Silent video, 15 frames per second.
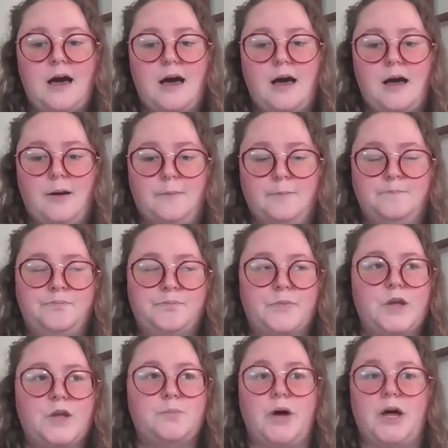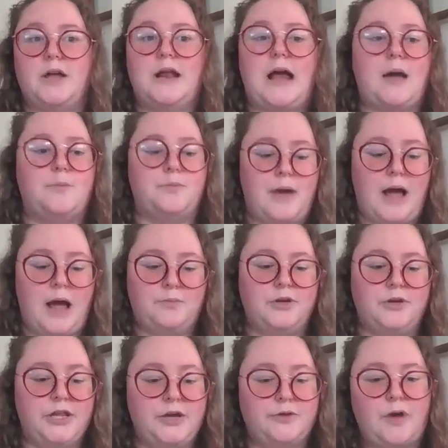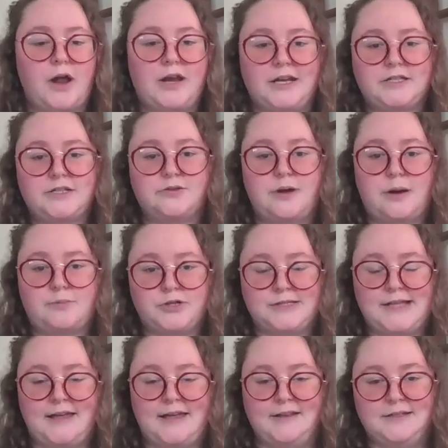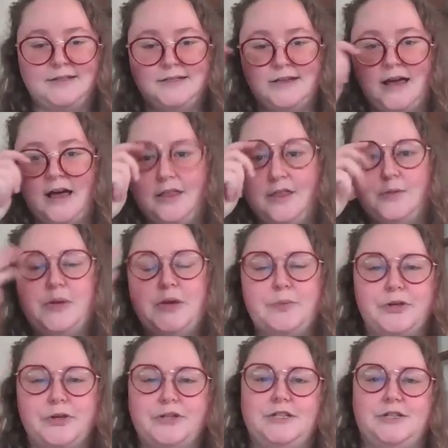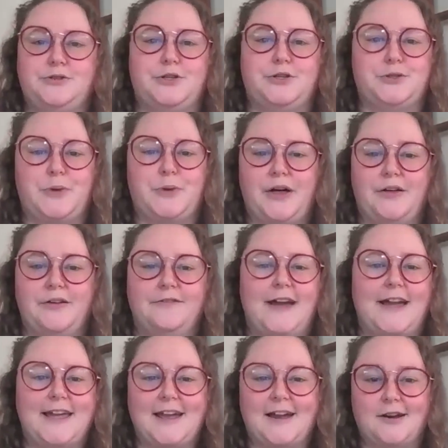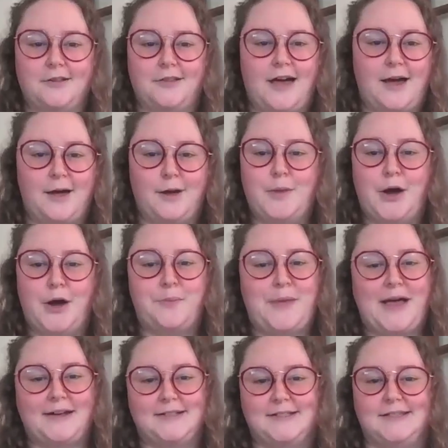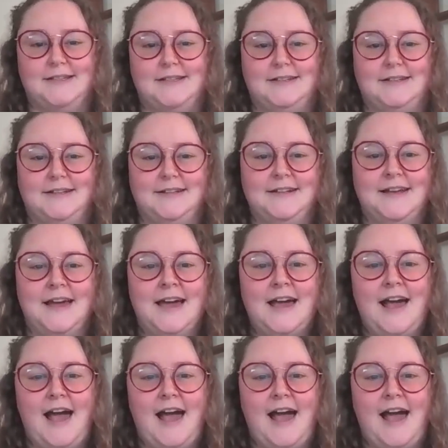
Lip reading: Um, but I'm really running to represent the people in District 12. I care a lot about Madison and